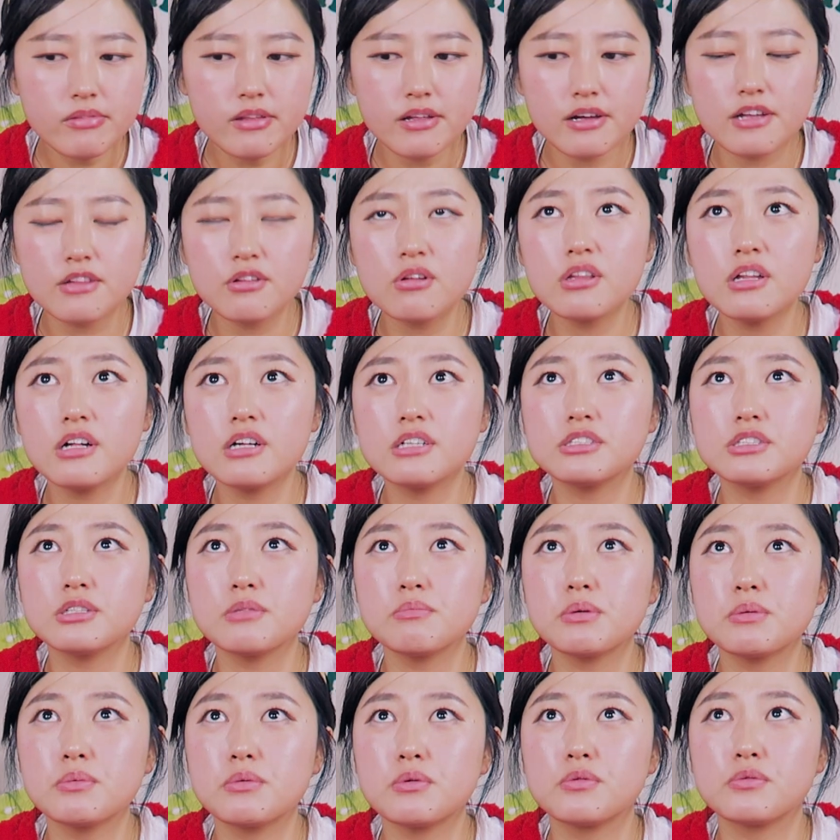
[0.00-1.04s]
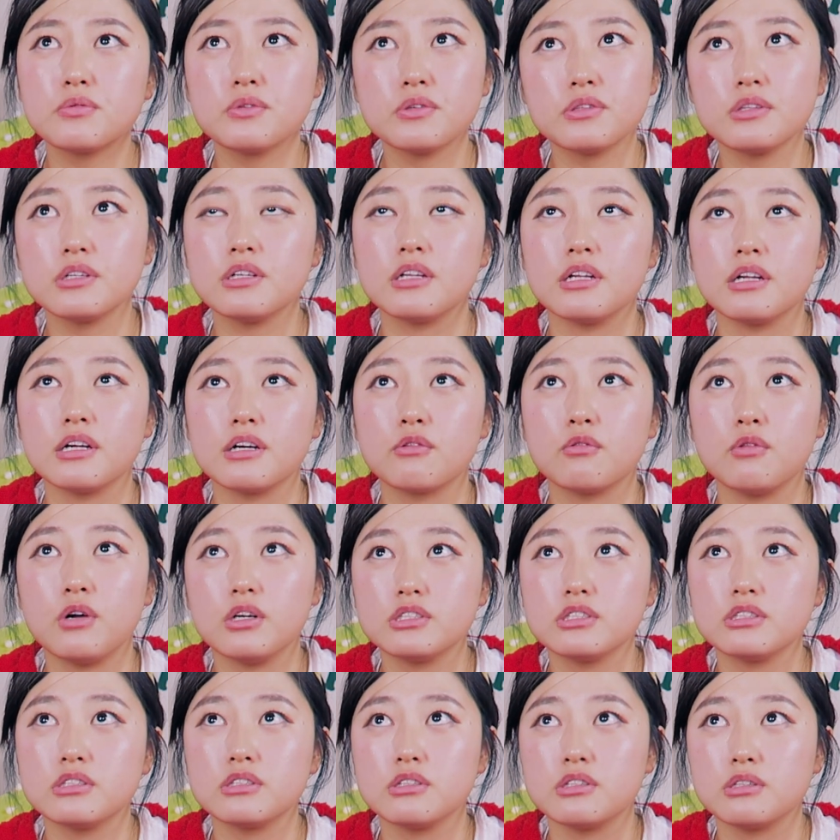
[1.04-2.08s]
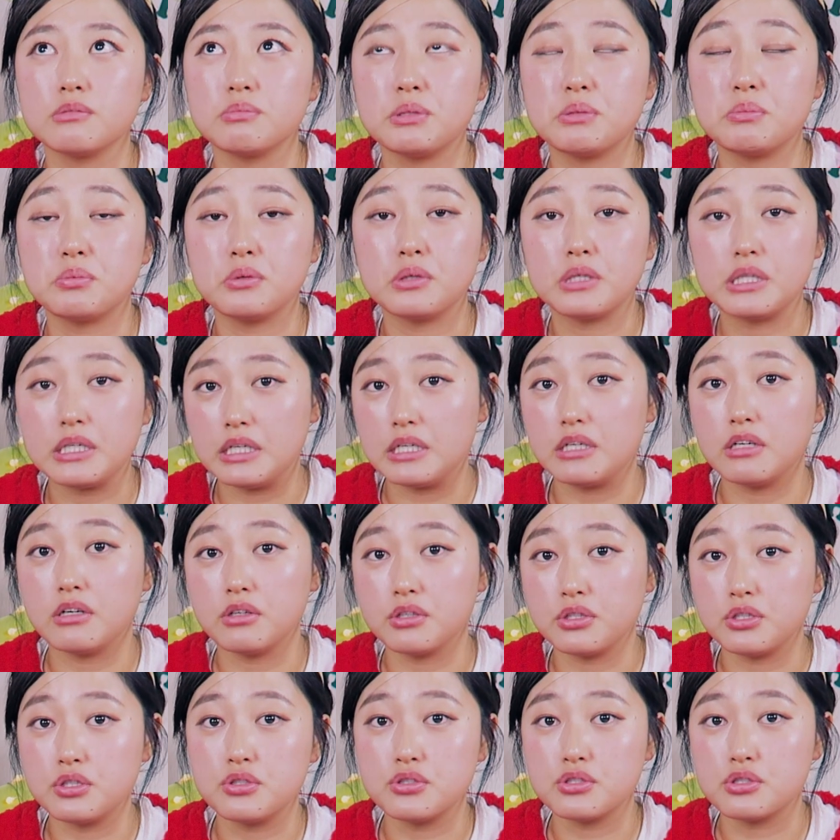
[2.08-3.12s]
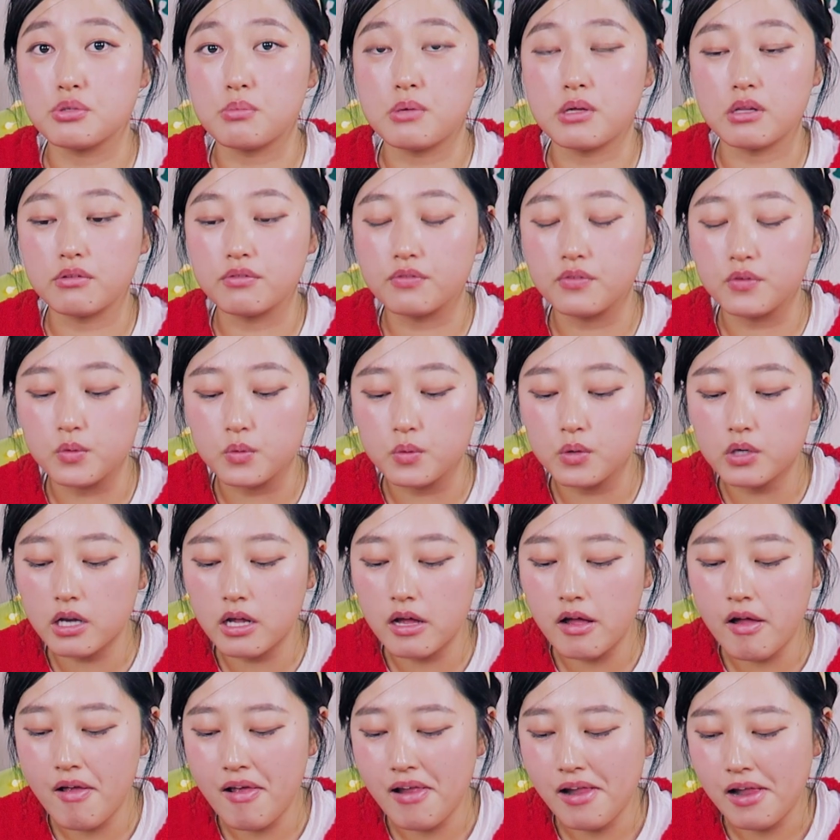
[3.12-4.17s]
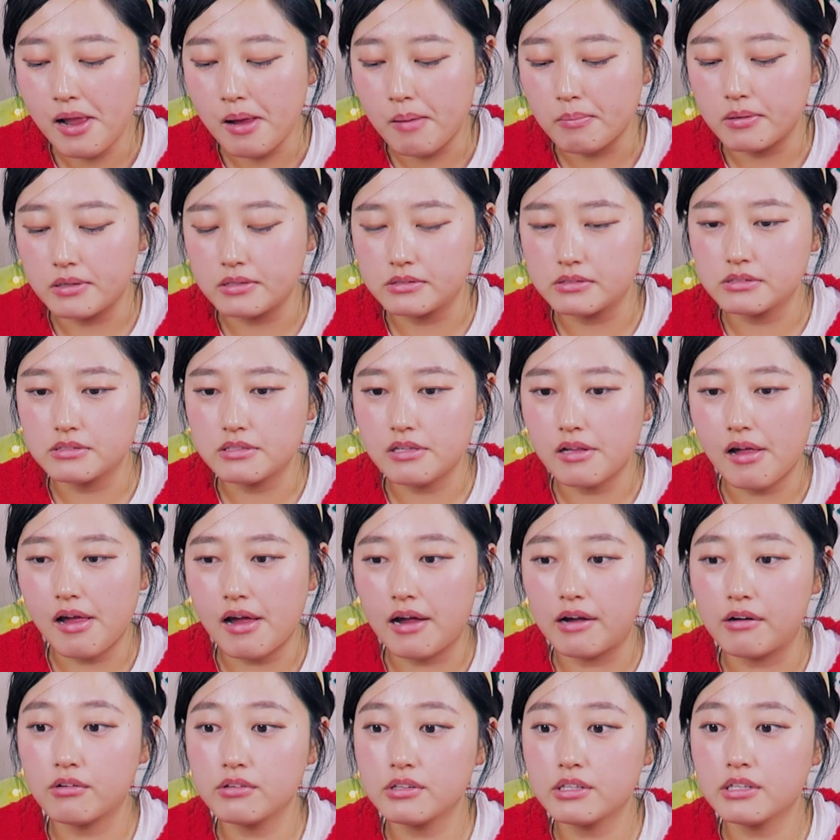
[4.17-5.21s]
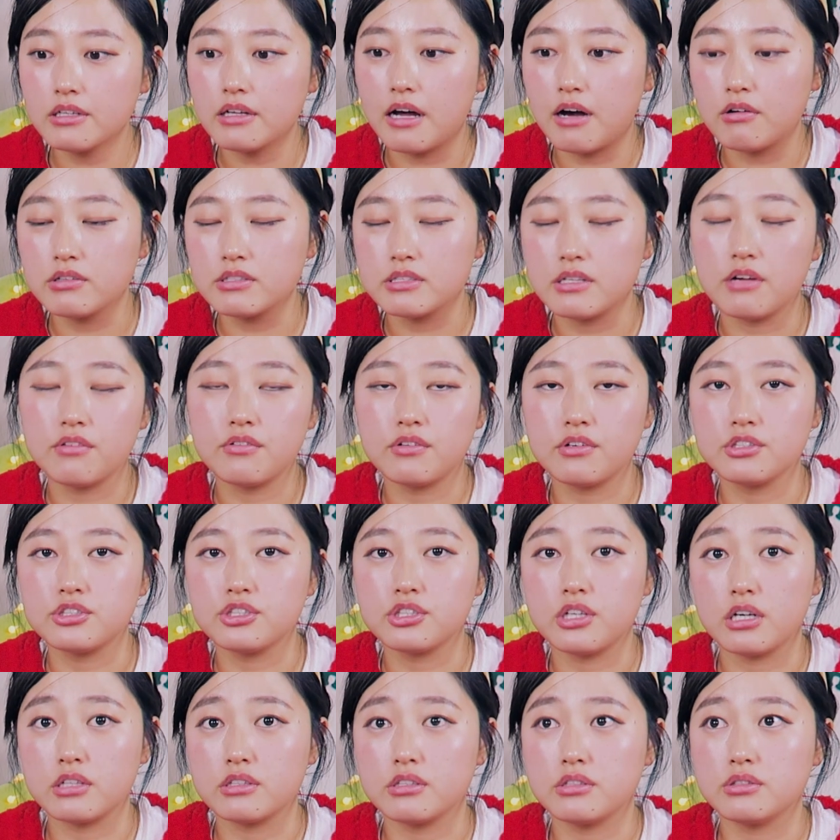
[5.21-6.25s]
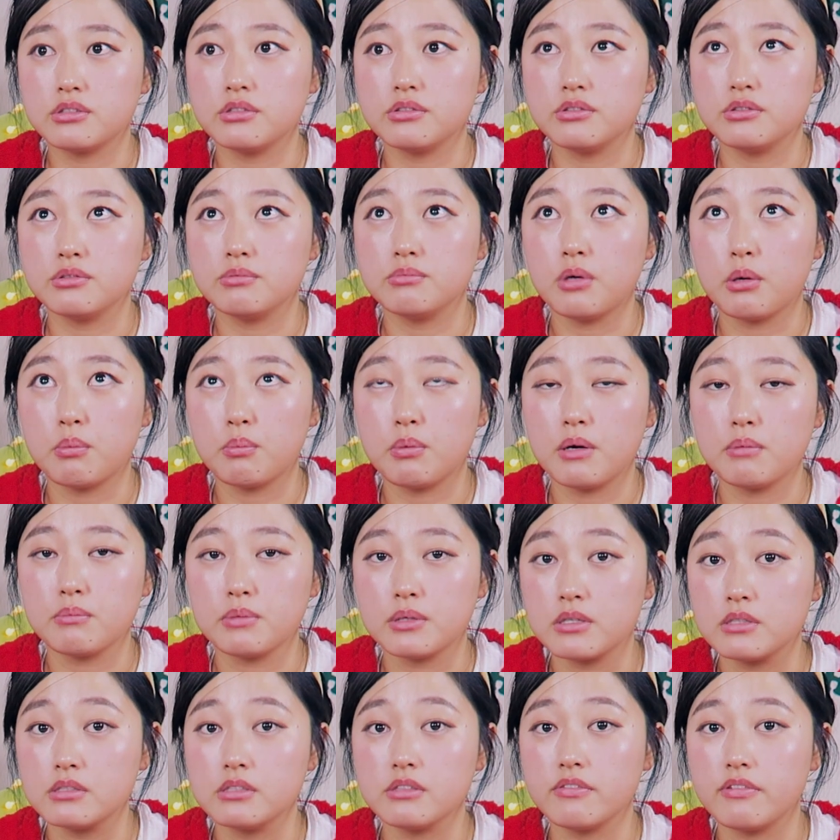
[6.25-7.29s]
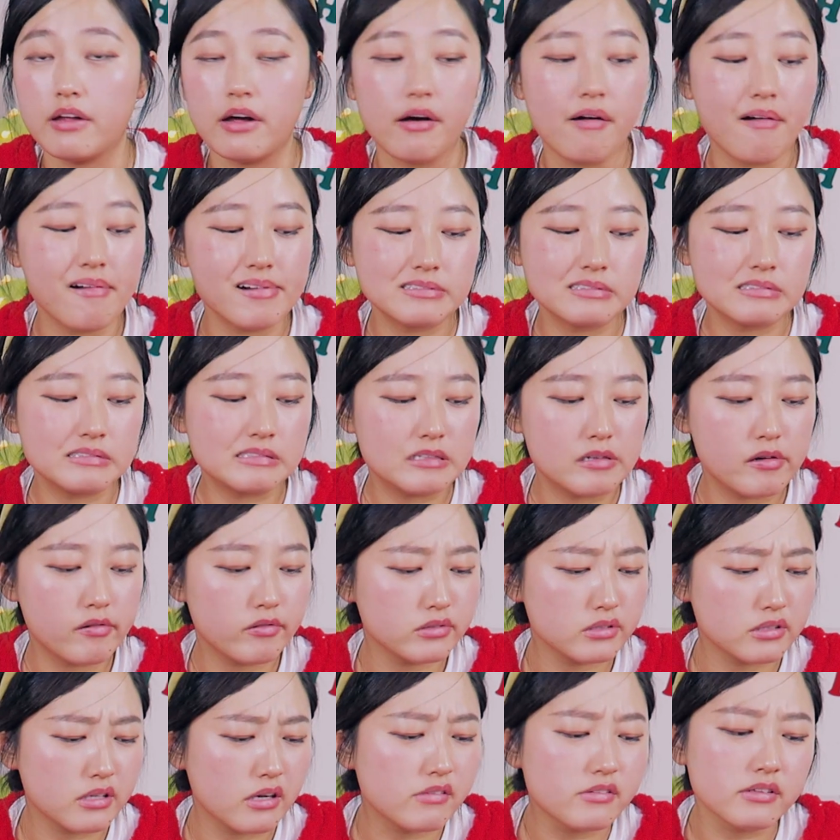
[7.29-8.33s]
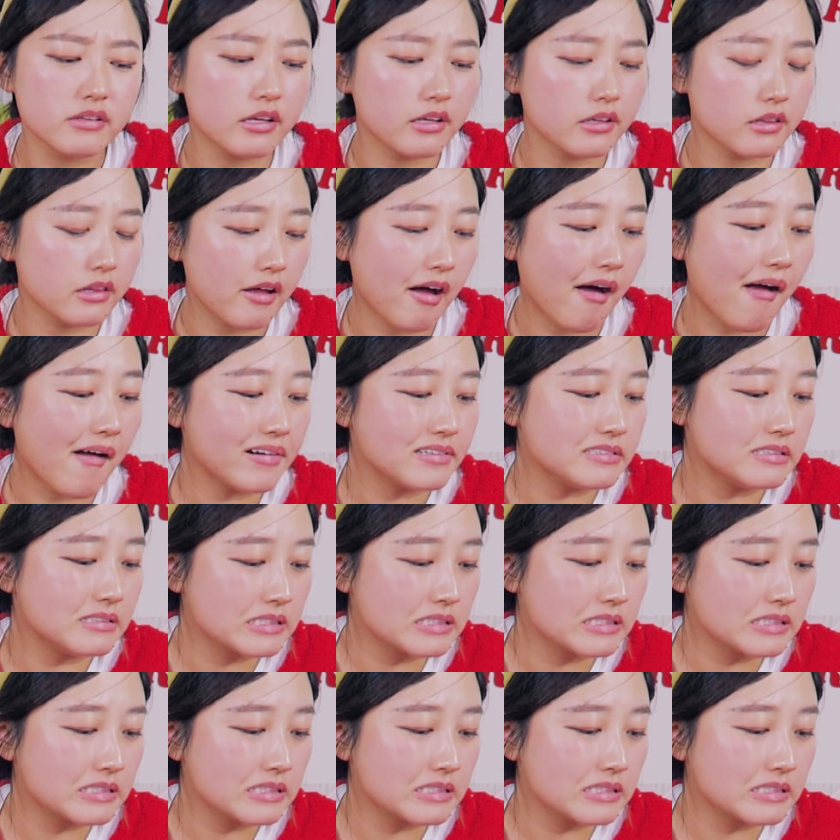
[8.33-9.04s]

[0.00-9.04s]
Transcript: I know that some people really like watching other people eat a huge amount of food, but I don't think I was ever attracted to mukbang because of that. It was never like that.